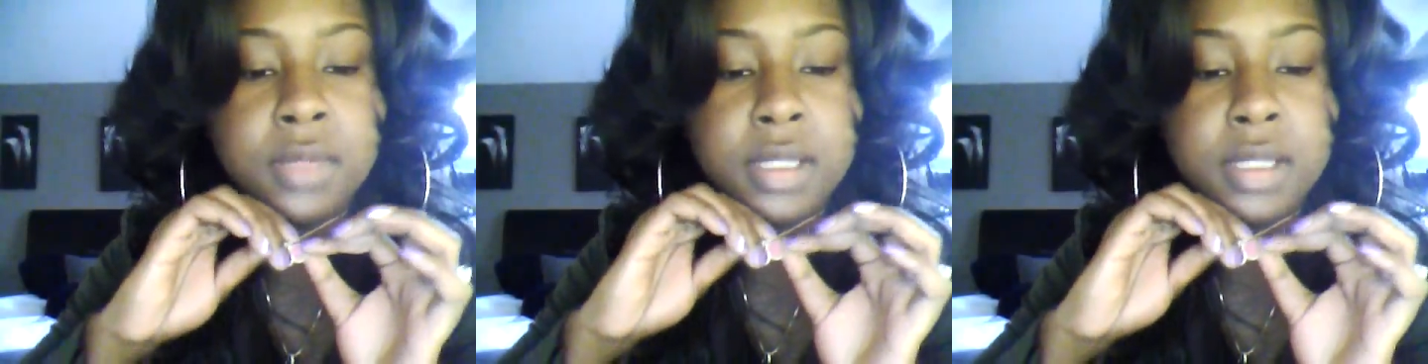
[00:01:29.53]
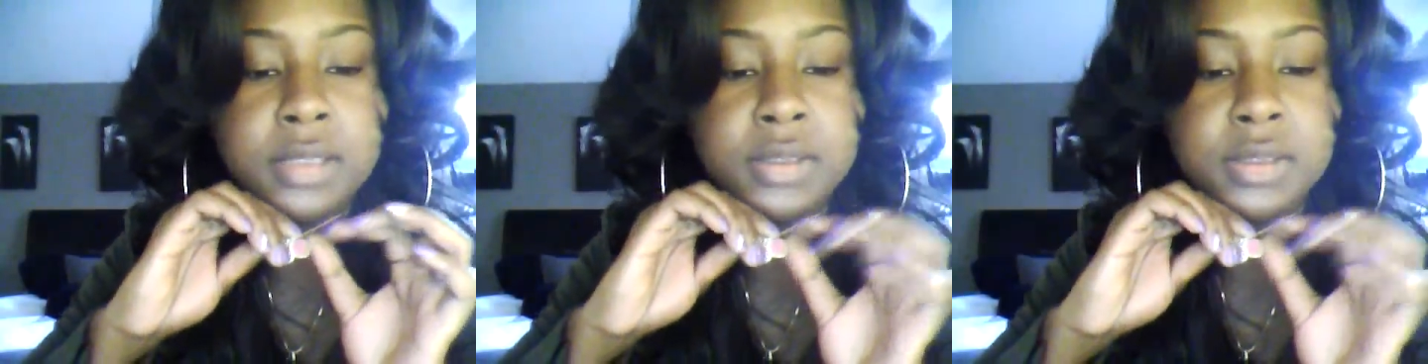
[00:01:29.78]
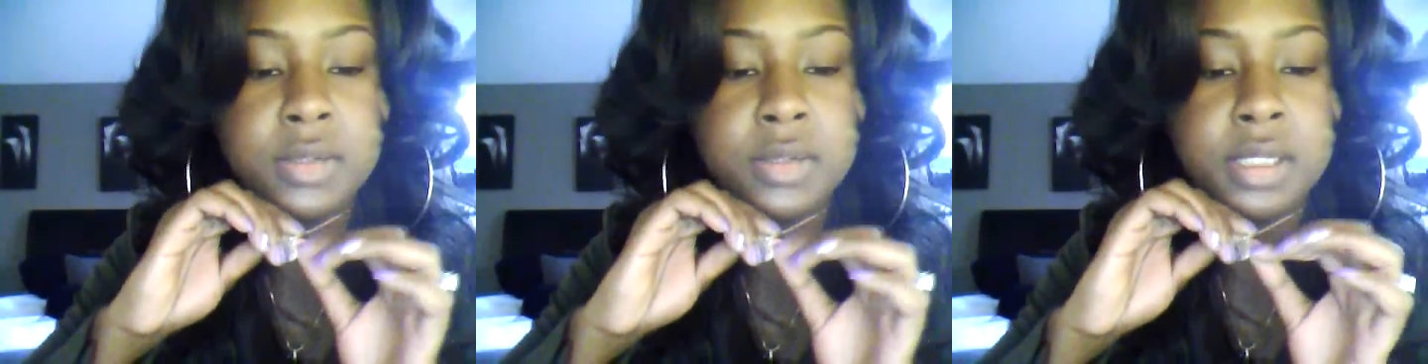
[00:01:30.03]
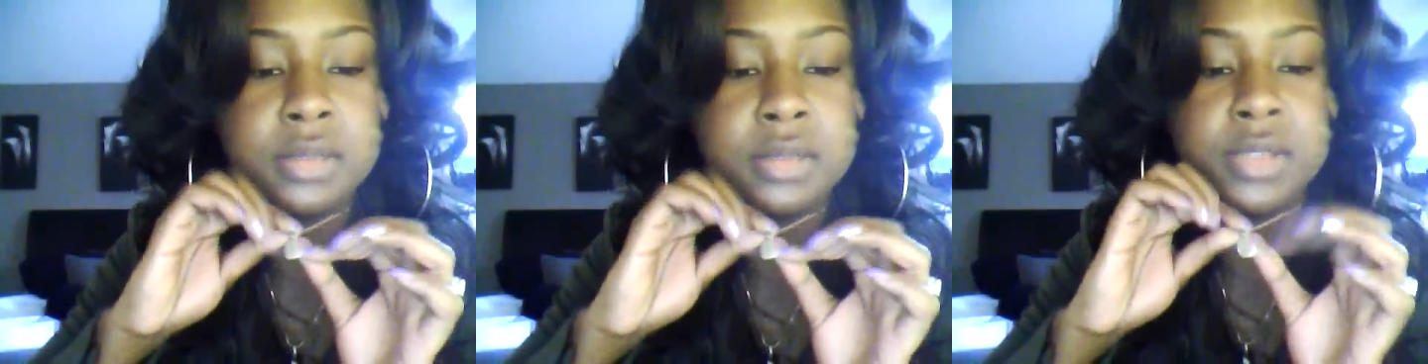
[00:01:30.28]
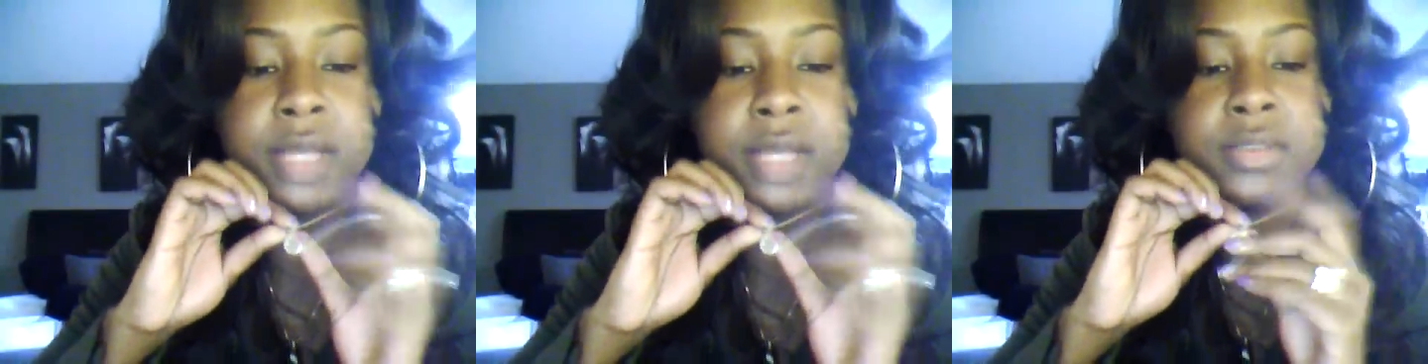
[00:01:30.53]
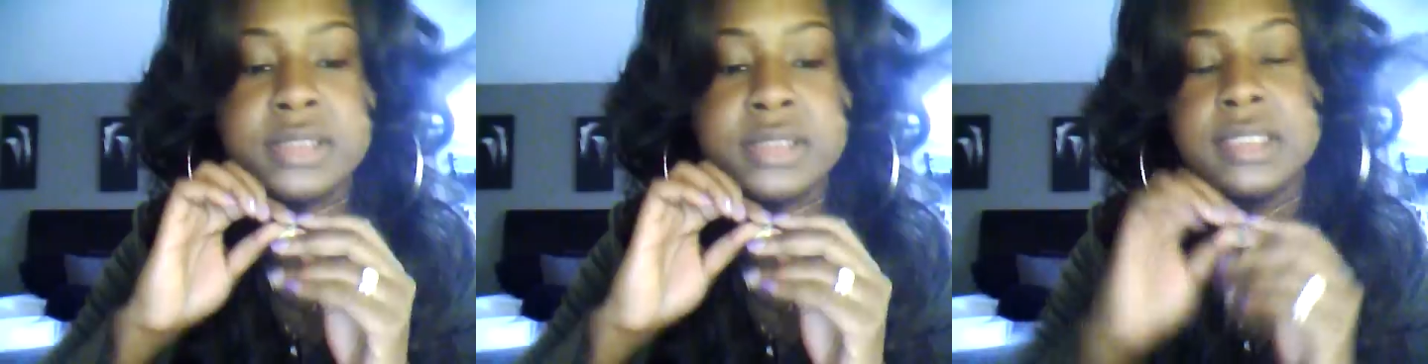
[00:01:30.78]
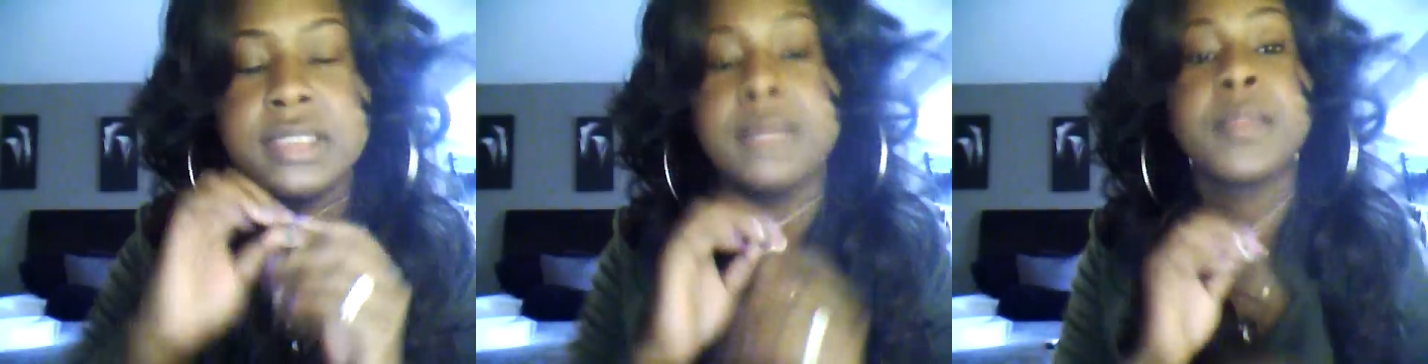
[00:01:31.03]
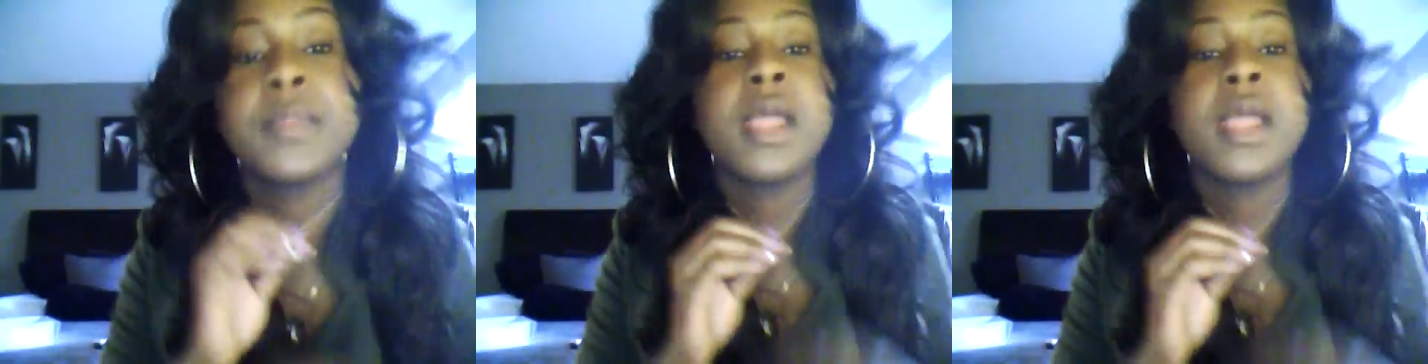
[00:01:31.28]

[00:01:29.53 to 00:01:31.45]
things on it. You can't really see it.